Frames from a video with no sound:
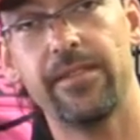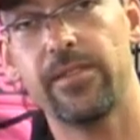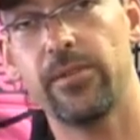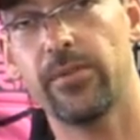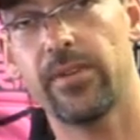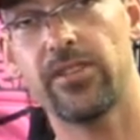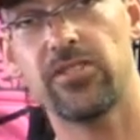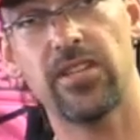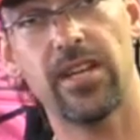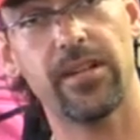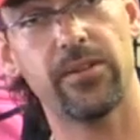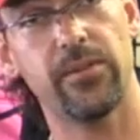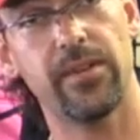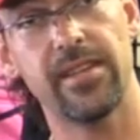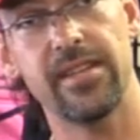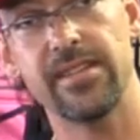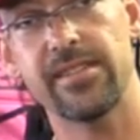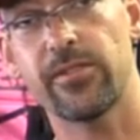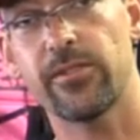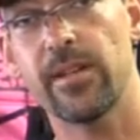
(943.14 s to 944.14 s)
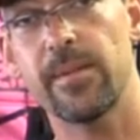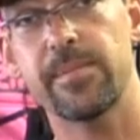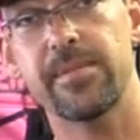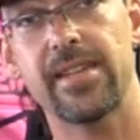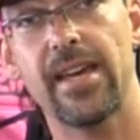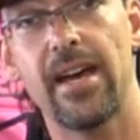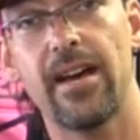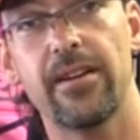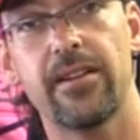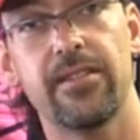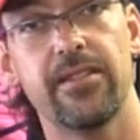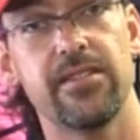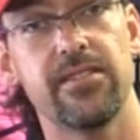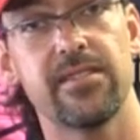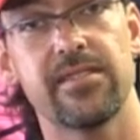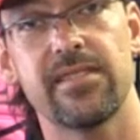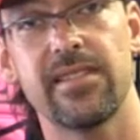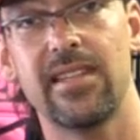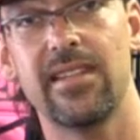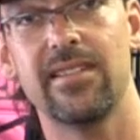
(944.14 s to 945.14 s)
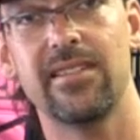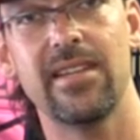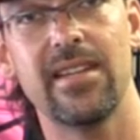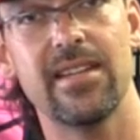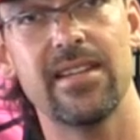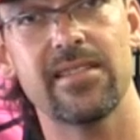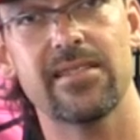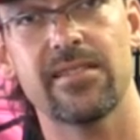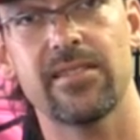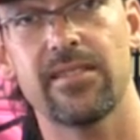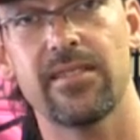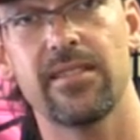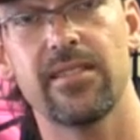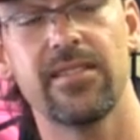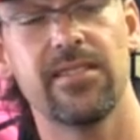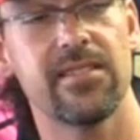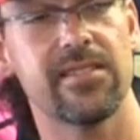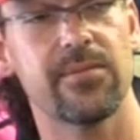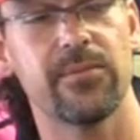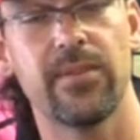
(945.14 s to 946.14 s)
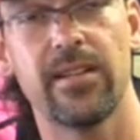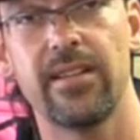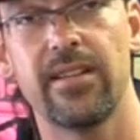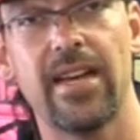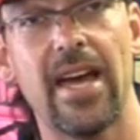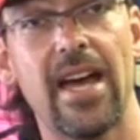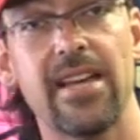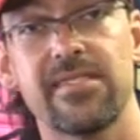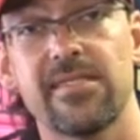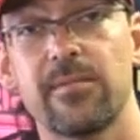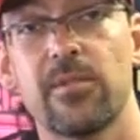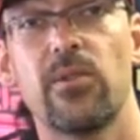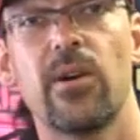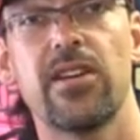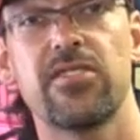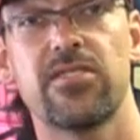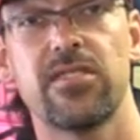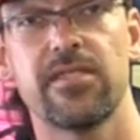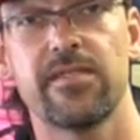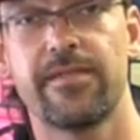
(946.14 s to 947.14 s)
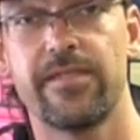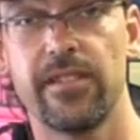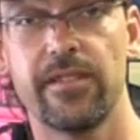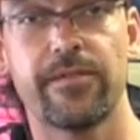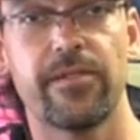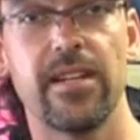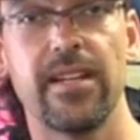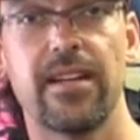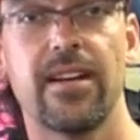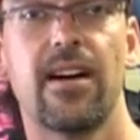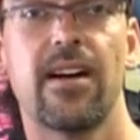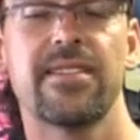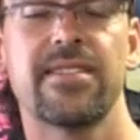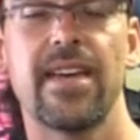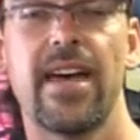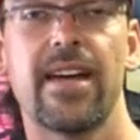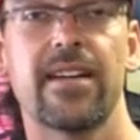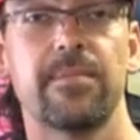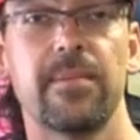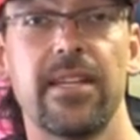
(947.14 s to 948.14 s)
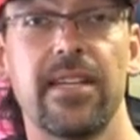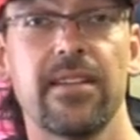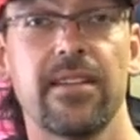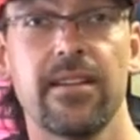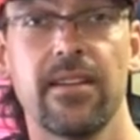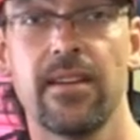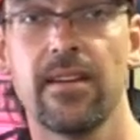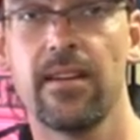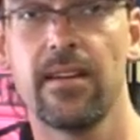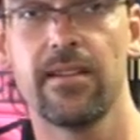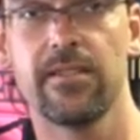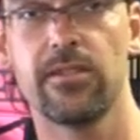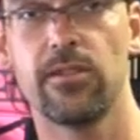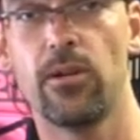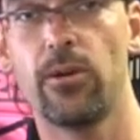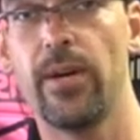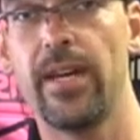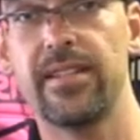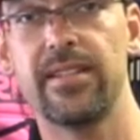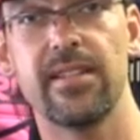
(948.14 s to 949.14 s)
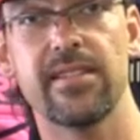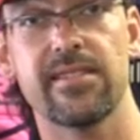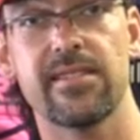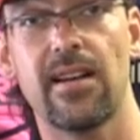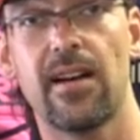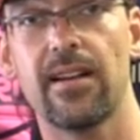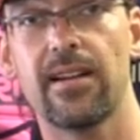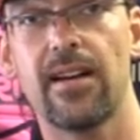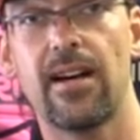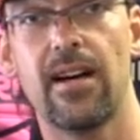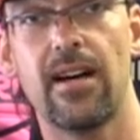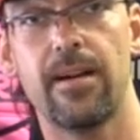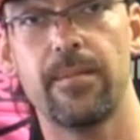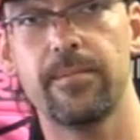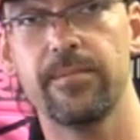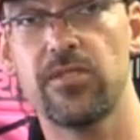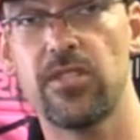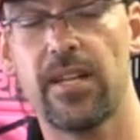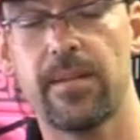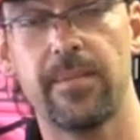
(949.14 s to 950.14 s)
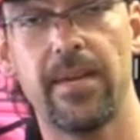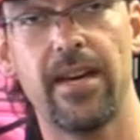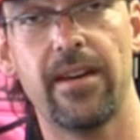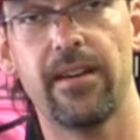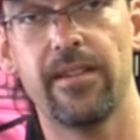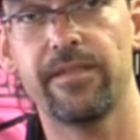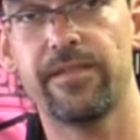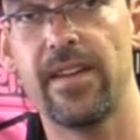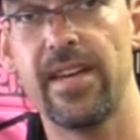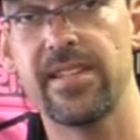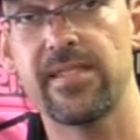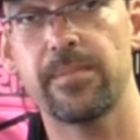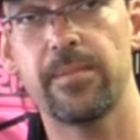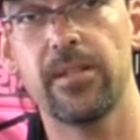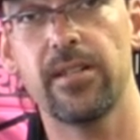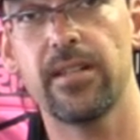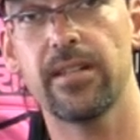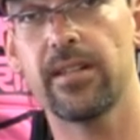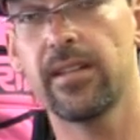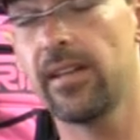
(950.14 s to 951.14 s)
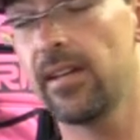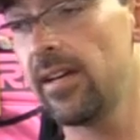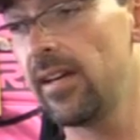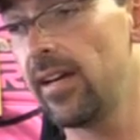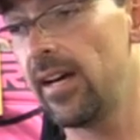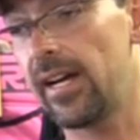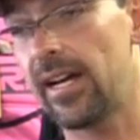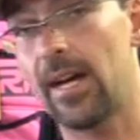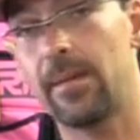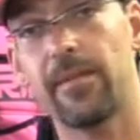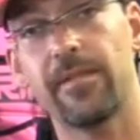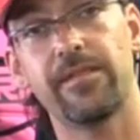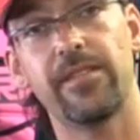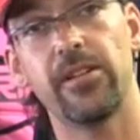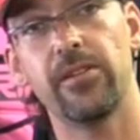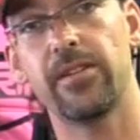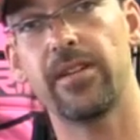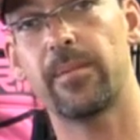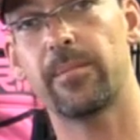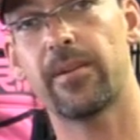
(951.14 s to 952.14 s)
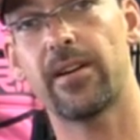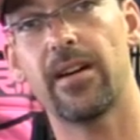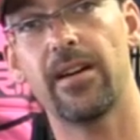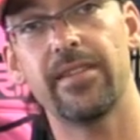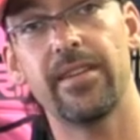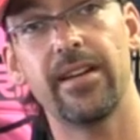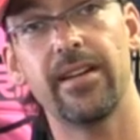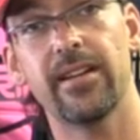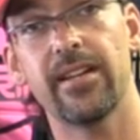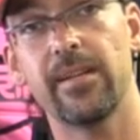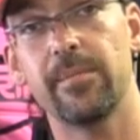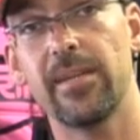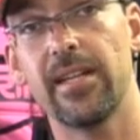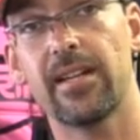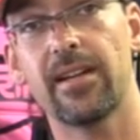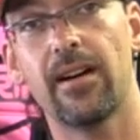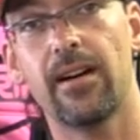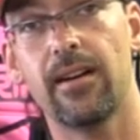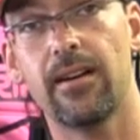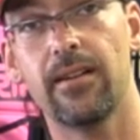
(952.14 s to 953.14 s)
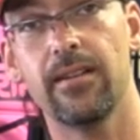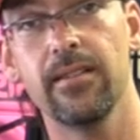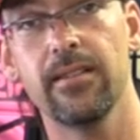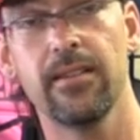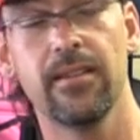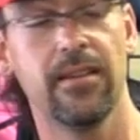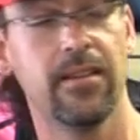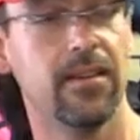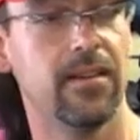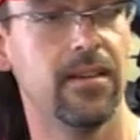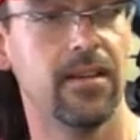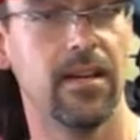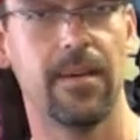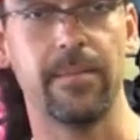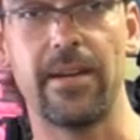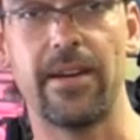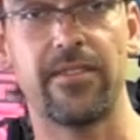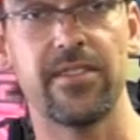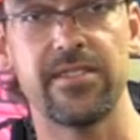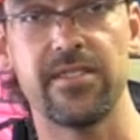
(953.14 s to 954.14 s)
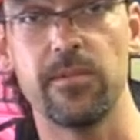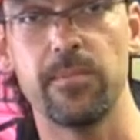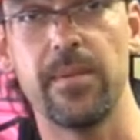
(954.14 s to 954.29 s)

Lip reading: if you want to check one of these grips out, or you just need a disc, or you just want to ask some questions, feel free to contact me. 208disc.com. Check me out on Facebook. I got my phone number on there. Give me a call. I'm never too